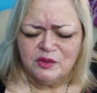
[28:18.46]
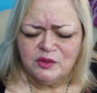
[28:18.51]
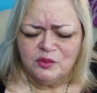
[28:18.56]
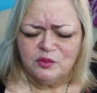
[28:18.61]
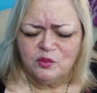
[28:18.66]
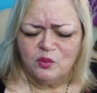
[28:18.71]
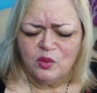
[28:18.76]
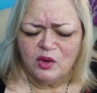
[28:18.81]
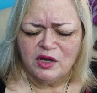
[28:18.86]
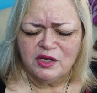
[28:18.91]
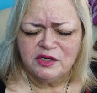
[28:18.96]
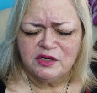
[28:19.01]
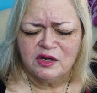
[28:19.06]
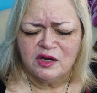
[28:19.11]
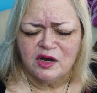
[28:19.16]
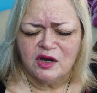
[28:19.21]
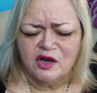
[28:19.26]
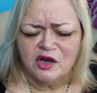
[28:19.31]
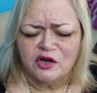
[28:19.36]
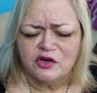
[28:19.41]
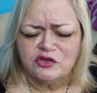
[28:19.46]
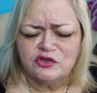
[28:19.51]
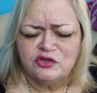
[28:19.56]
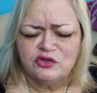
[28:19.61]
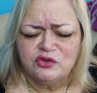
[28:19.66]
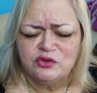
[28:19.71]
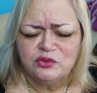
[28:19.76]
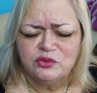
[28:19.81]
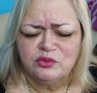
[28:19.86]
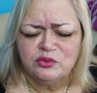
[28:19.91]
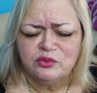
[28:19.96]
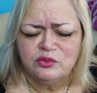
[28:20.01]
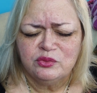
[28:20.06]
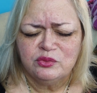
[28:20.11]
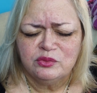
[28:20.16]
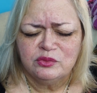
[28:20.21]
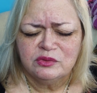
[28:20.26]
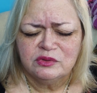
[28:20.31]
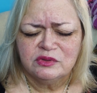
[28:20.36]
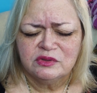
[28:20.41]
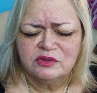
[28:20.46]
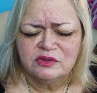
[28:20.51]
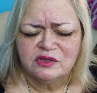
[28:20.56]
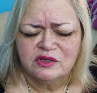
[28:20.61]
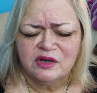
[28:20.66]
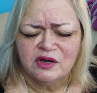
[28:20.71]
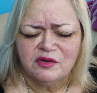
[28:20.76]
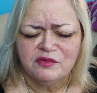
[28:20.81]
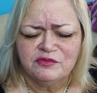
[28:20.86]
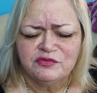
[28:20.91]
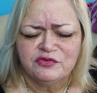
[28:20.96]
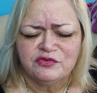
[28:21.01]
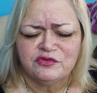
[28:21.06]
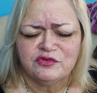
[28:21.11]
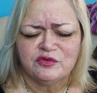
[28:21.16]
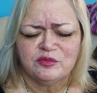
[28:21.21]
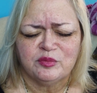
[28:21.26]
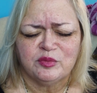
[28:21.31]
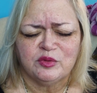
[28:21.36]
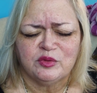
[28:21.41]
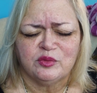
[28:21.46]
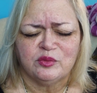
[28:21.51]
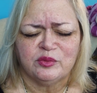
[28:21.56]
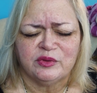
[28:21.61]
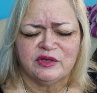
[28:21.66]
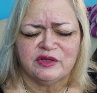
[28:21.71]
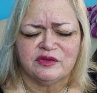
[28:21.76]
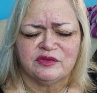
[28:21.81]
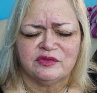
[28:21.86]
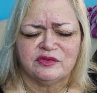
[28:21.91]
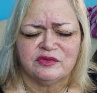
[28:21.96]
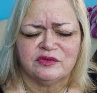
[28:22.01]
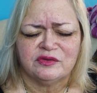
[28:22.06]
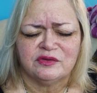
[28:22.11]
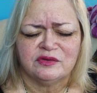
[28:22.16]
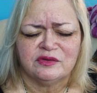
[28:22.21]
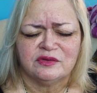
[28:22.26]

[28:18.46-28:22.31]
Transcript: What are you comfortable with?